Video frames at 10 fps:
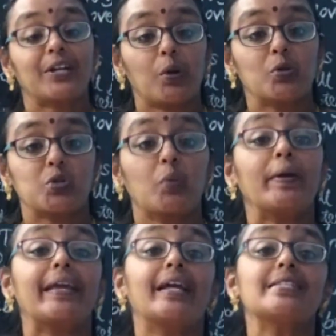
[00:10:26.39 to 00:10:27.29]
also
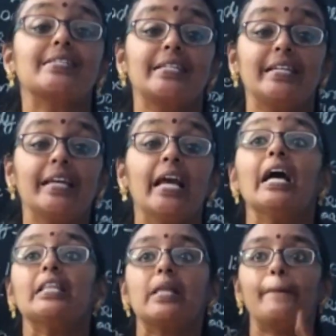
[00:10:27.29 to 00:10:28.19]
we can see
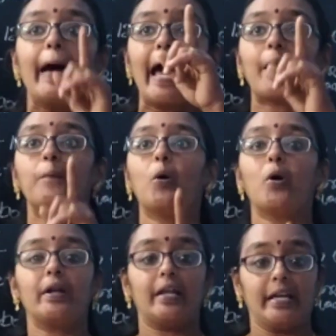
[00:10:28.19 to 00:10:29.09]
the
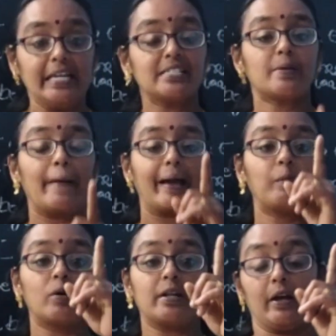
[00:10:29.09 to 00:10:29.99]
backbone. Is the
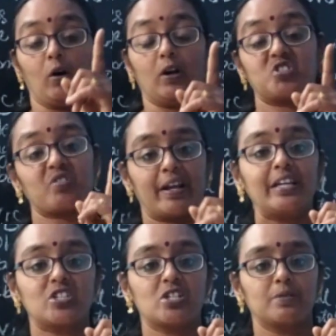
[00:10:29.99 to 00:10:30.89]
backbone
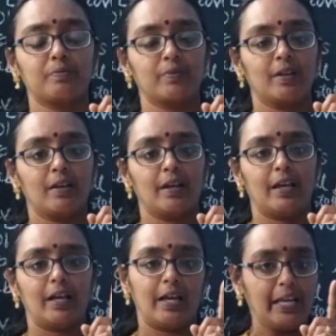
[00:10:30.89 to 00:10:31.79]
straight?
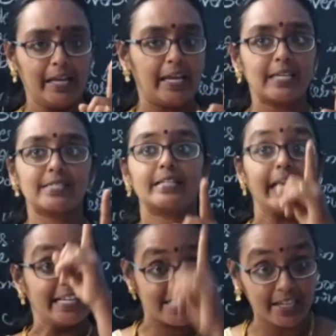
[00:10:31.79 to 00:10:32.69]
Is it
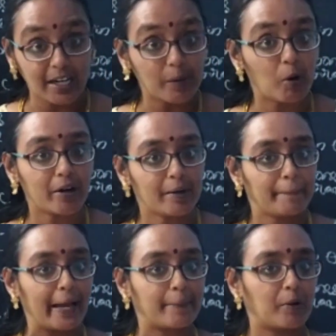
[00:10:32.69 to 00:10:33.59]
a single bone
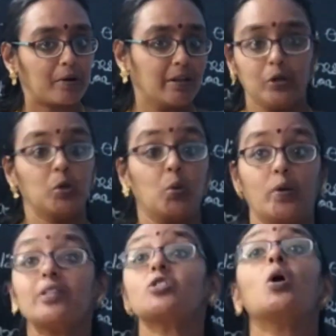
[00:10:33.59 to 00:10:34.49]
backbone? No,
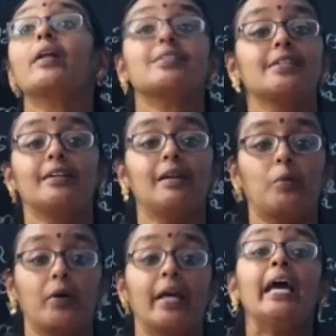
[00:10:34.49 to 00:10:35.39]
it's not a single
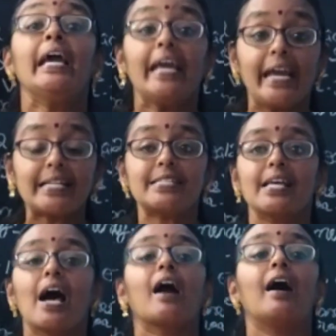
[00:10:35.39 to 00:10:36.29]
bone. It
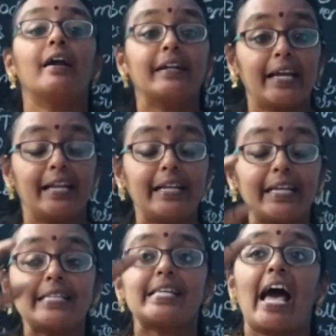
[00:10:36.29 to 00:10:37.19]

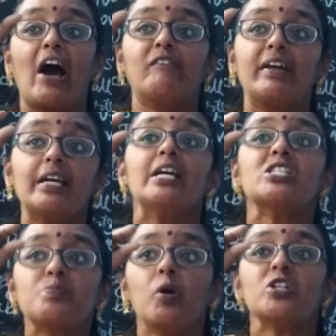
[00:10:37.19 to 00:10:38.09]
is having
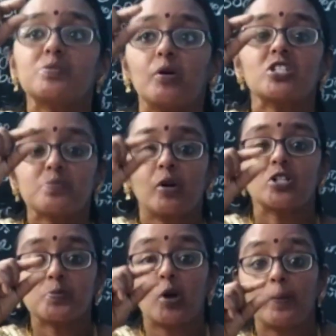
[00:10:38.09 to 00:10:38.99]

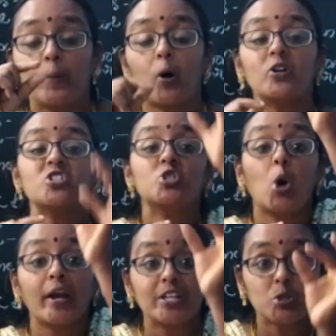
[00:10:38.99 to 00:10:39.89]
small bonds
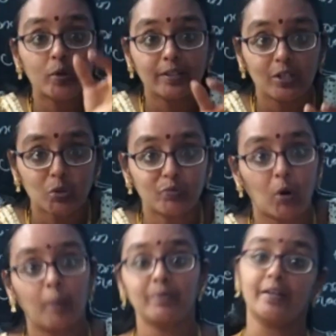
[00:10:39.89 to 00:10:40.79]
joined together to
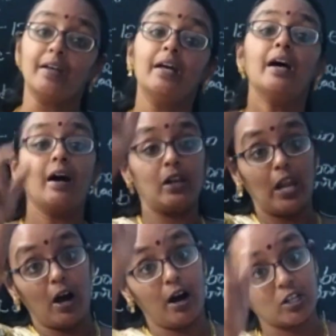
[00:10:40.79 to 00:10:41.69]
form the
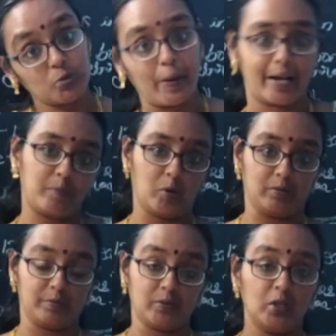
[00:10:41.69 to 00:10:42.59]
large backbone.
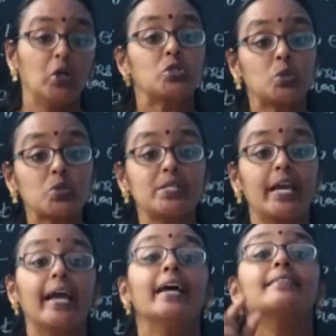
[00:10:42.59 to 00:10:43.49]
To
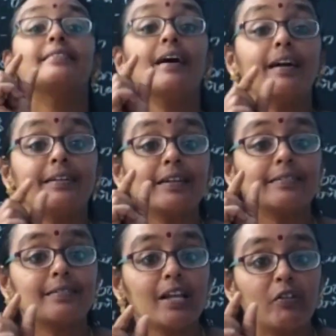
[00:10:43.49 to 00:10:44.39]
say
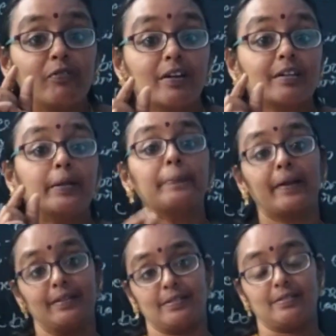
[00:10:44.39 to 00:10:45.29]
33
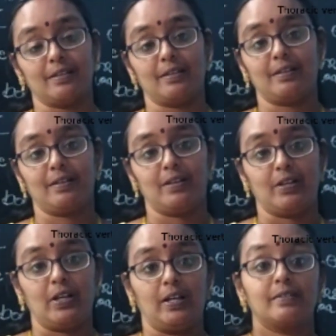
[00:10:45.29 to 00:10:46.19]
vertebrae.
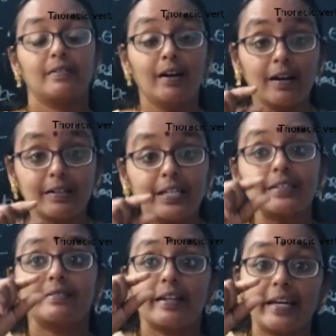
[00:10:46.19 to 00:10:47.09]

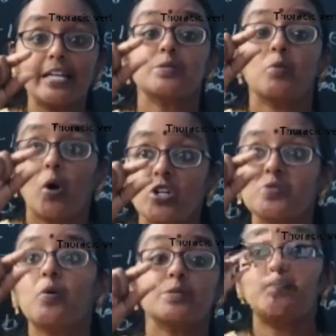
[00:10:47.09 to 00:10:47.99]
33
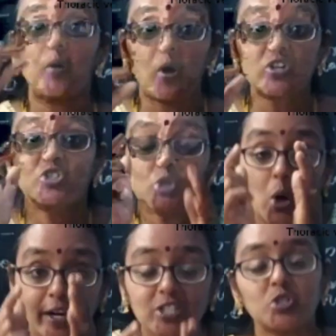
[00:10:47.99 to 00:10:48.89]
small bonds
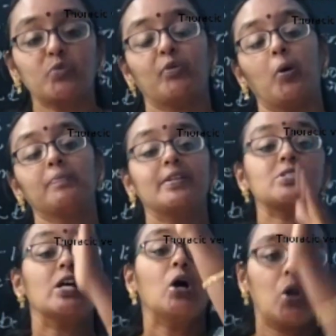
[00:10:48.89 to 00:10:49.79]
joins to form this
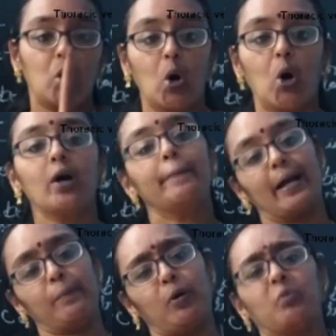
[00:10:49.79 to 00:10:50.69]
long
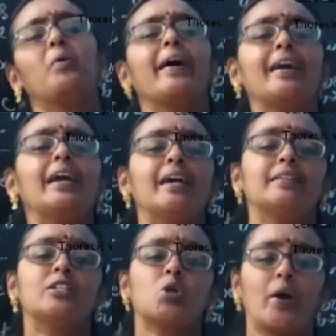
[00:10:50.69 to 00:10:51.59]
backbone. Why
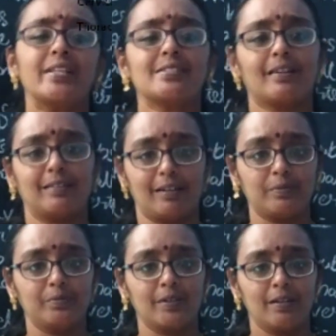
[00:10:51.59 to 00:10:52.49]
the joints are
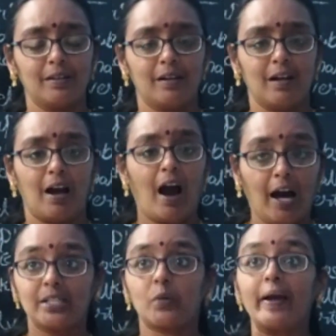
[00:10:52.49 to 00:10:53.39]
there?
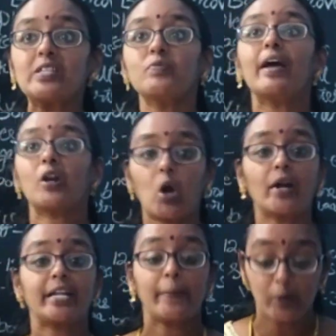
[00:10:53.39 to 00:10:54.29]
Otherwise, we are
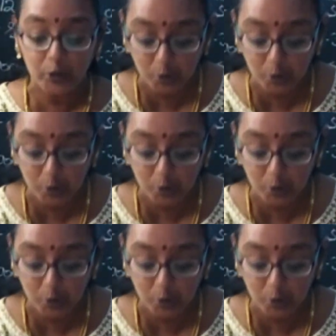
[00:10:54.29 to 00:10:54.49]
not able